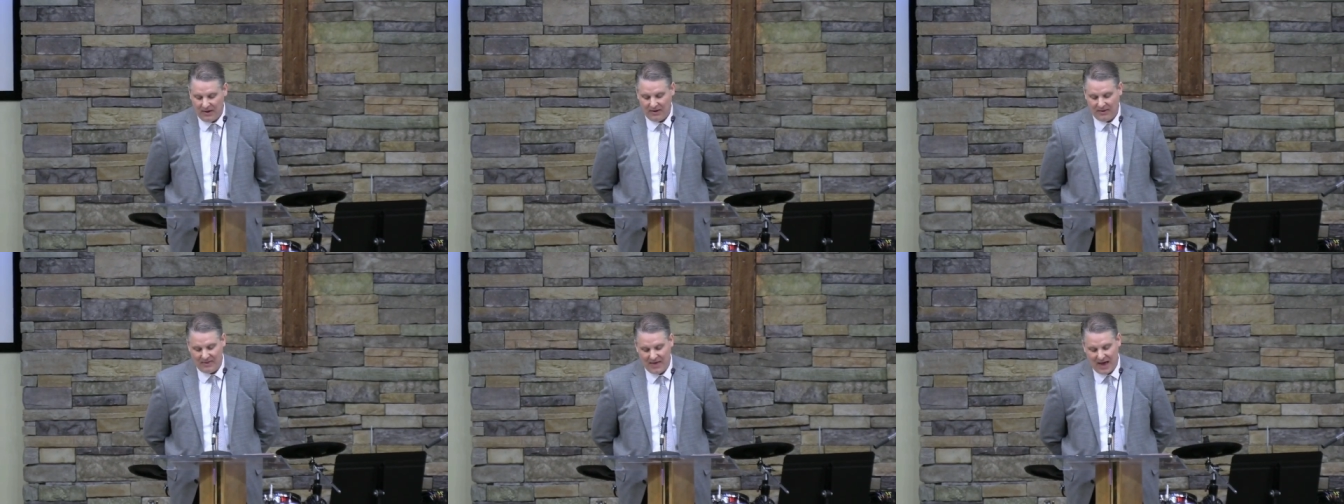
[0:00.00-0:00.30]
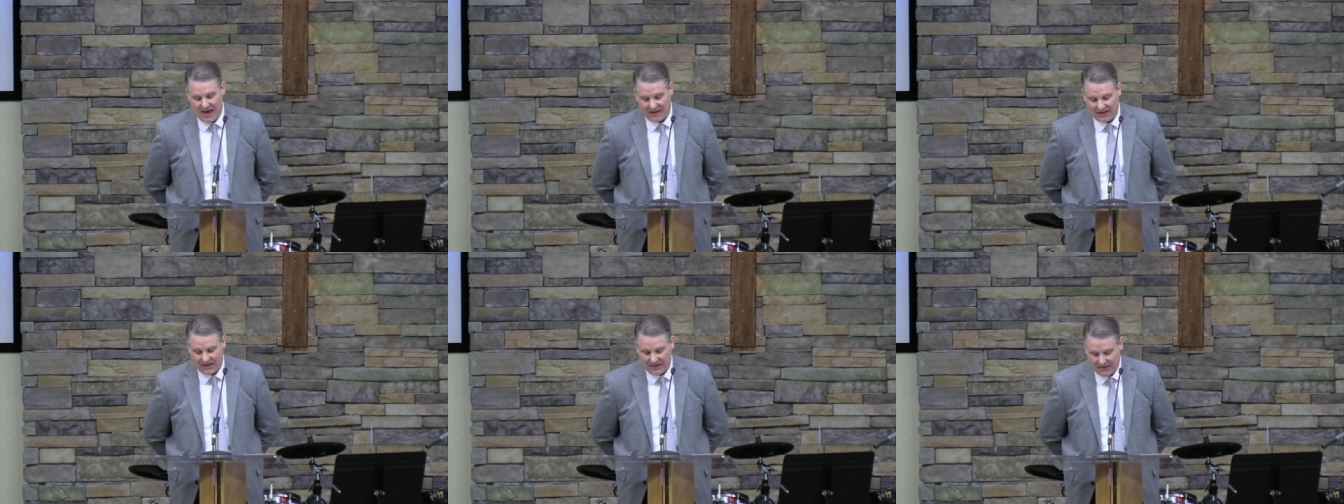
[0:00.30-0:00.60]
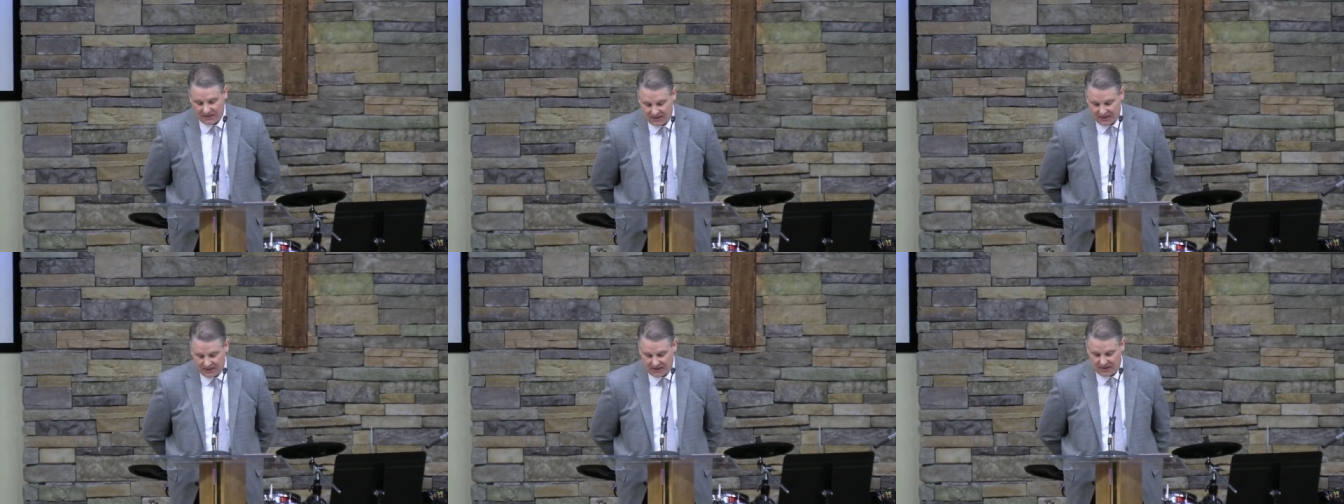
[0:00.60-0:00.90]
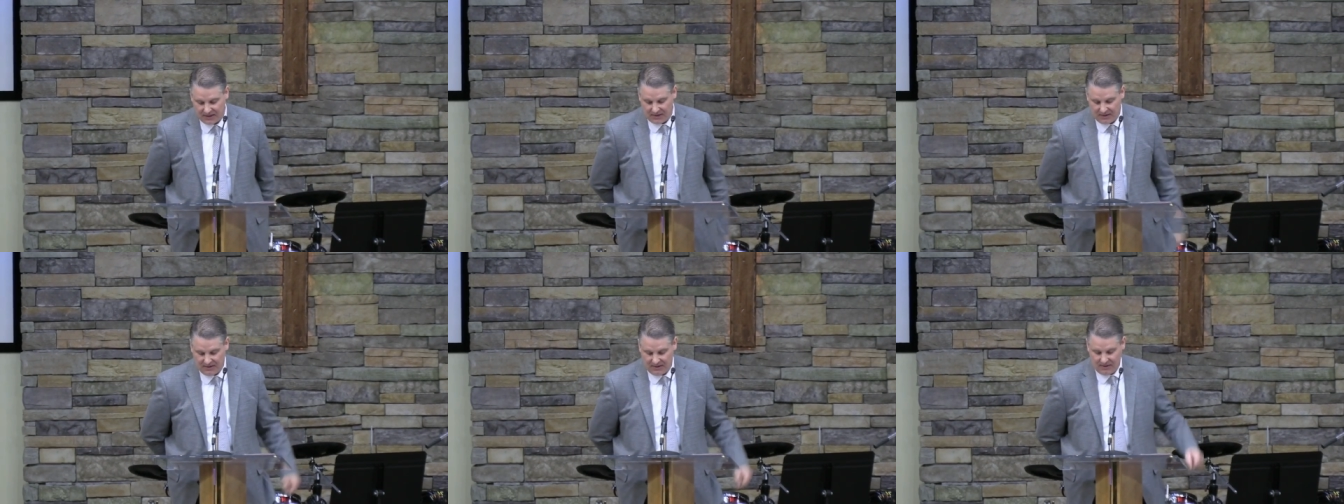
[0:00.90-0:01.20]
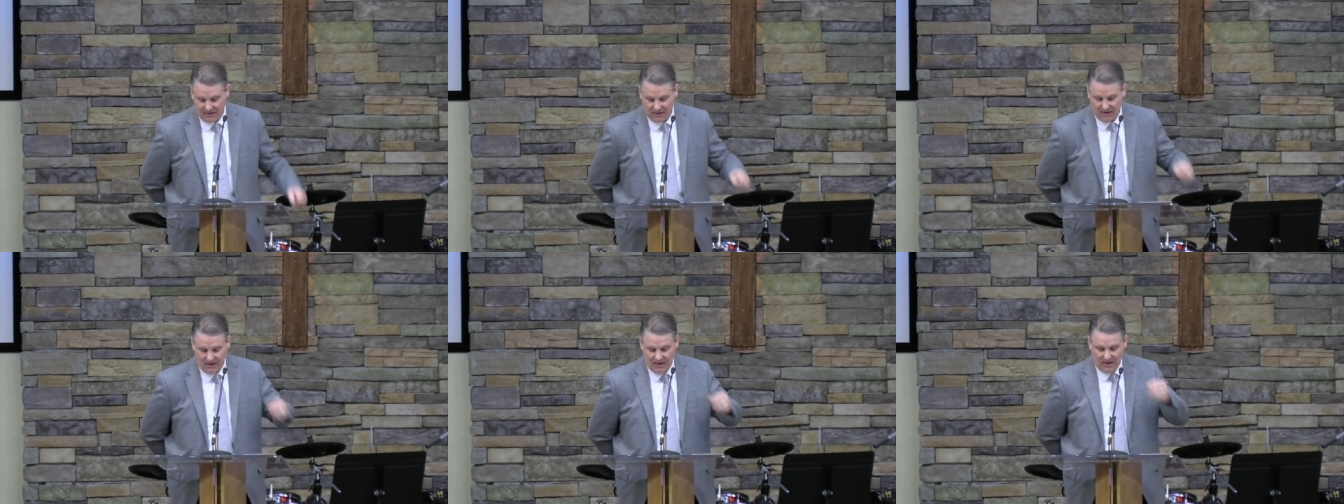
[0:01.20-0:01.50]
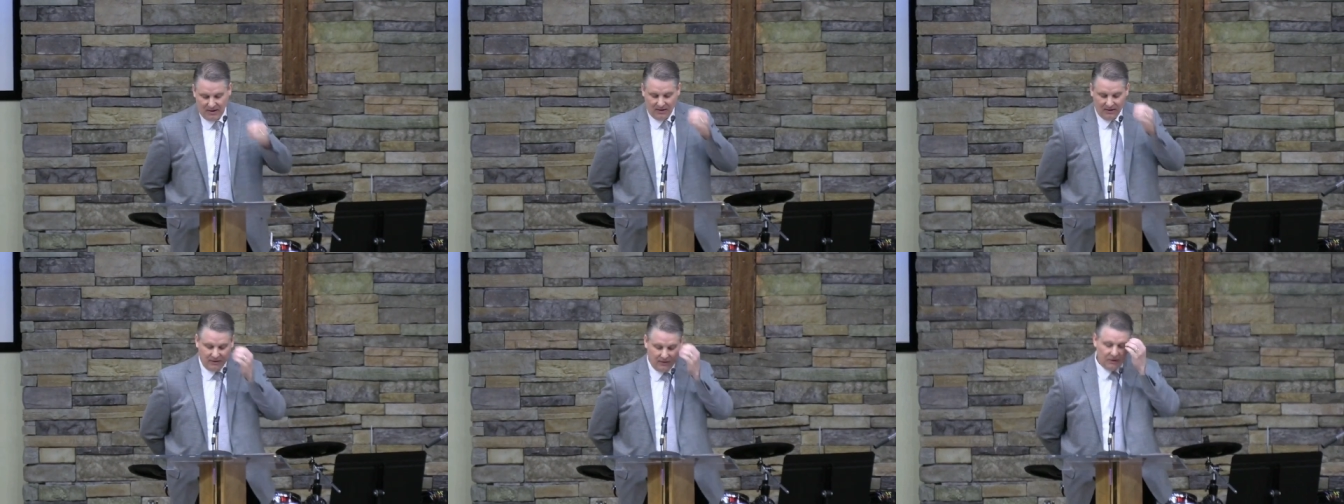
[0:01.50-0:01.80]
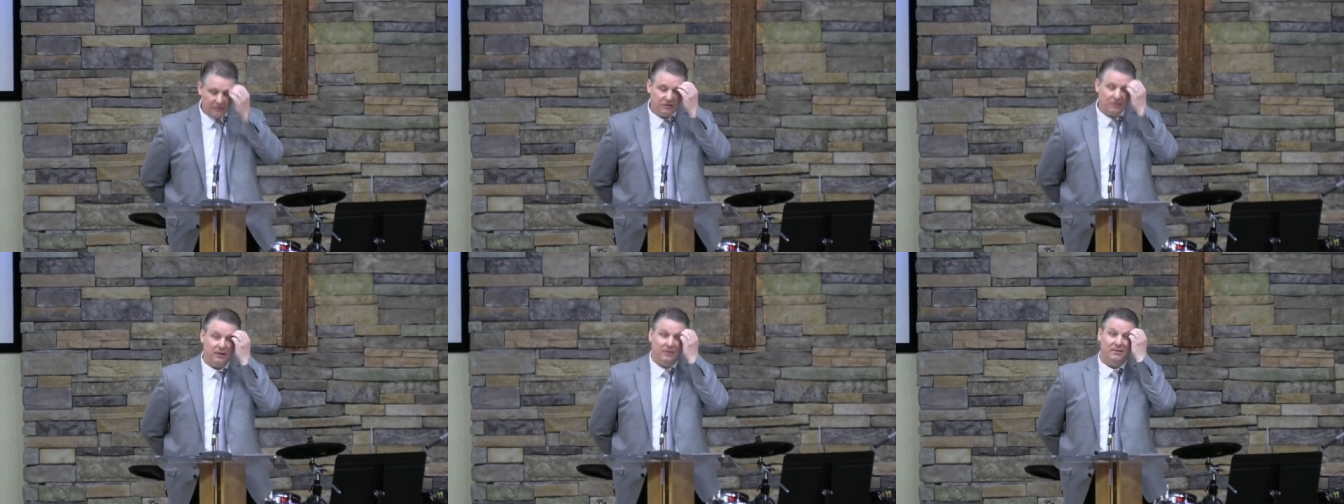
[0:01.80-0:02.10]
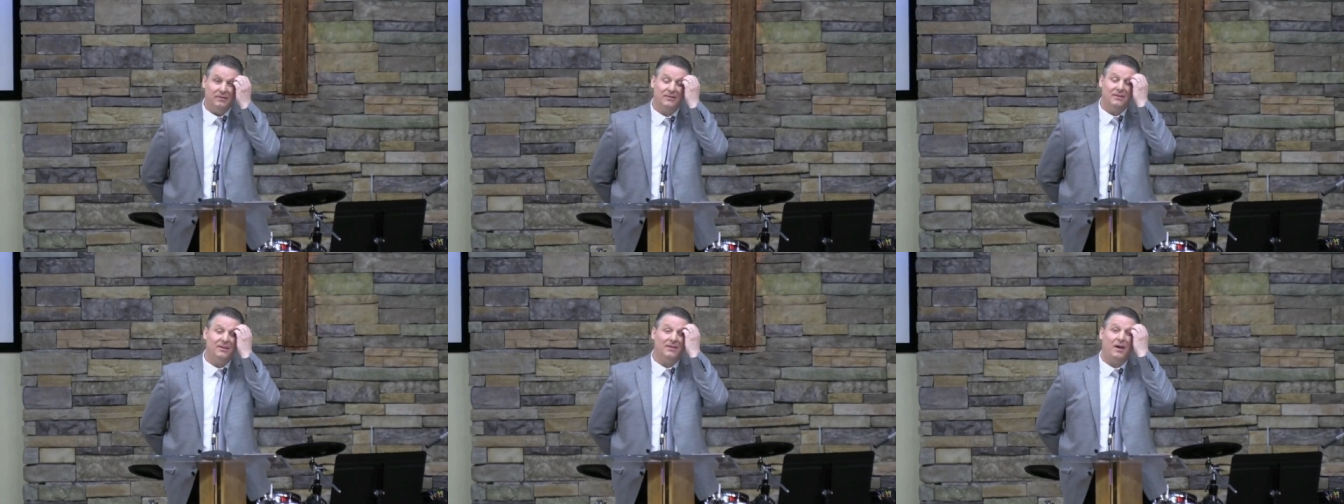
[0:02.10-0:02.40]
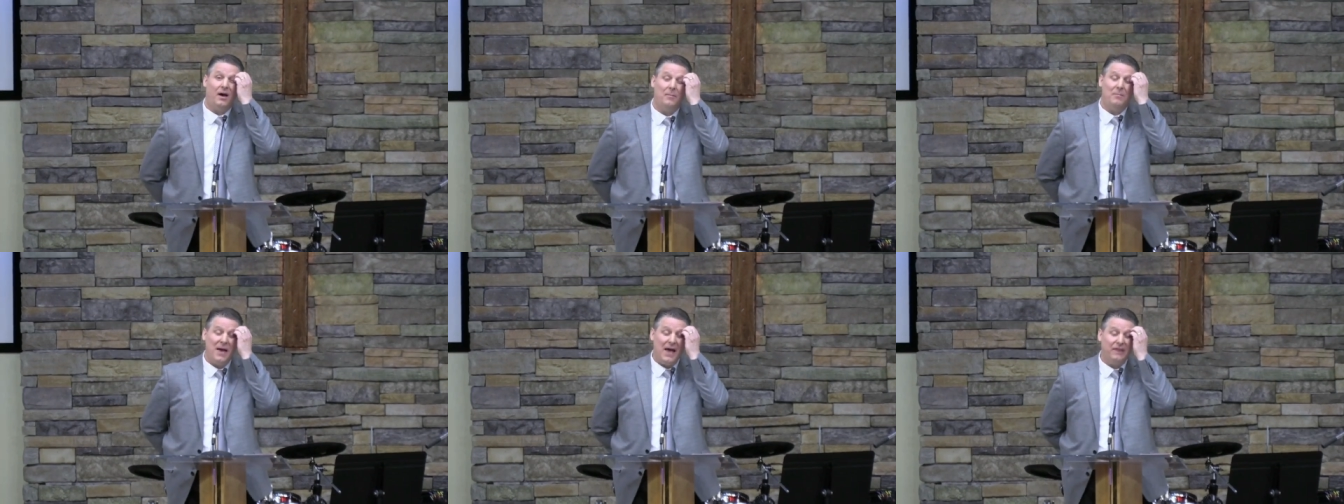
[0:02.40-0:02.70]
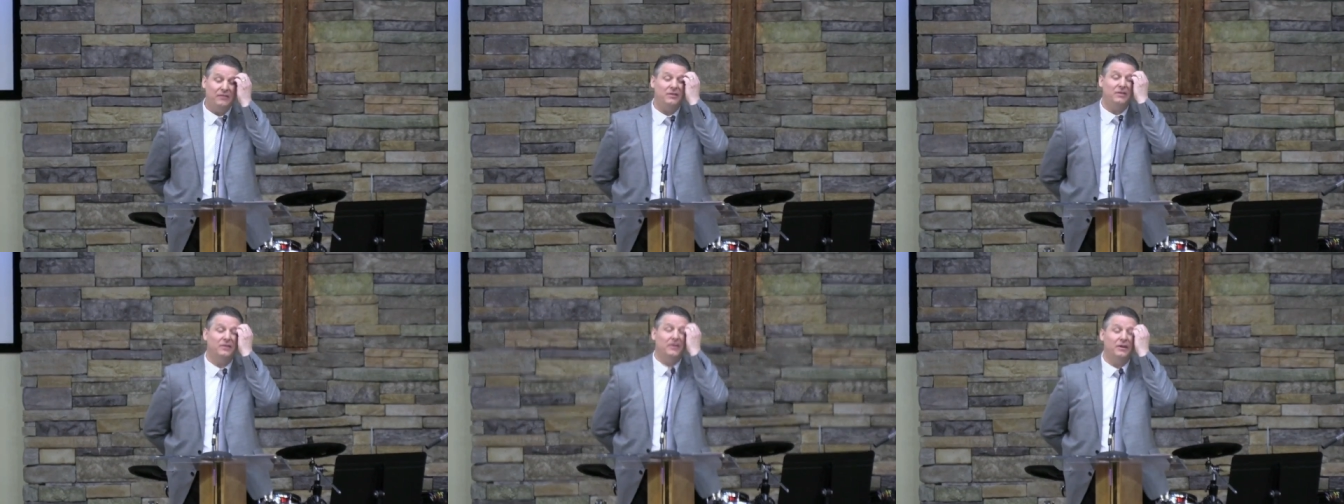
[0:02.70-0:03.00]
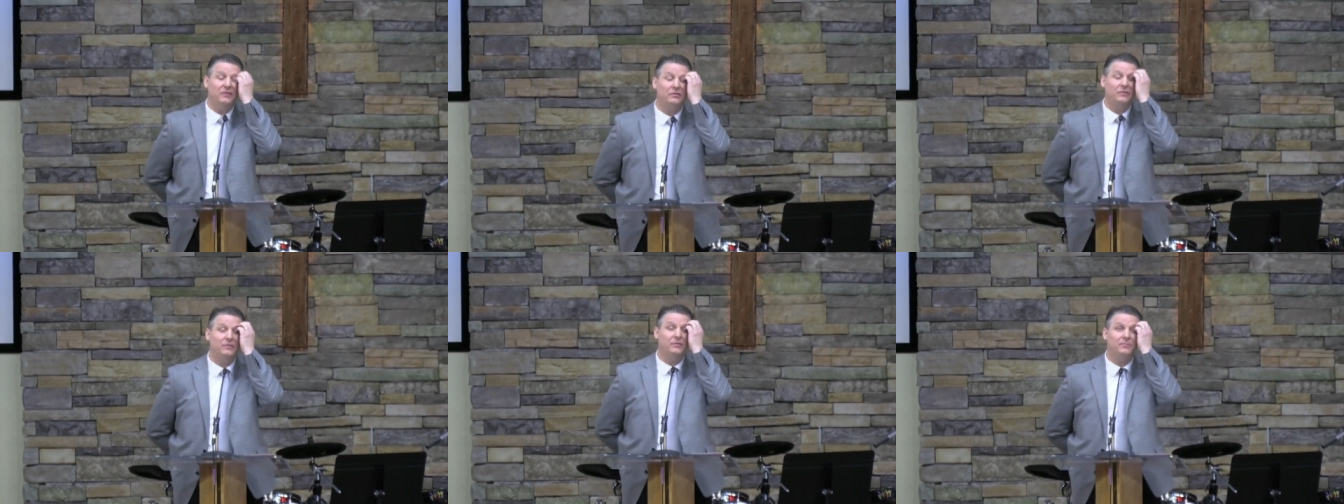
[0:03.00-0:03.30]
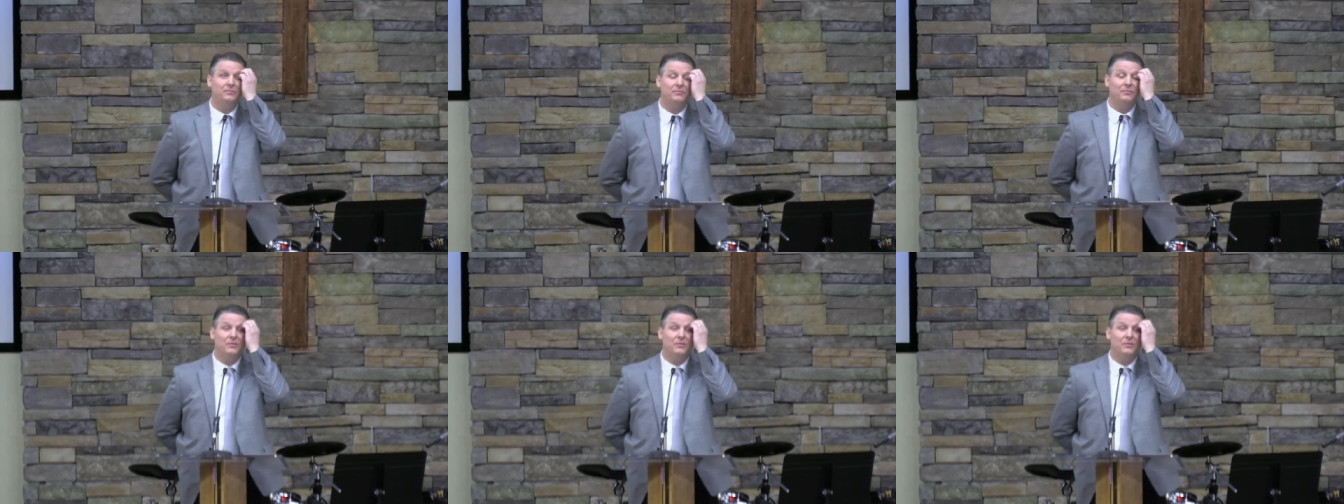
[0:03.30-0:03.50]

that he needed. Listen, imagine this.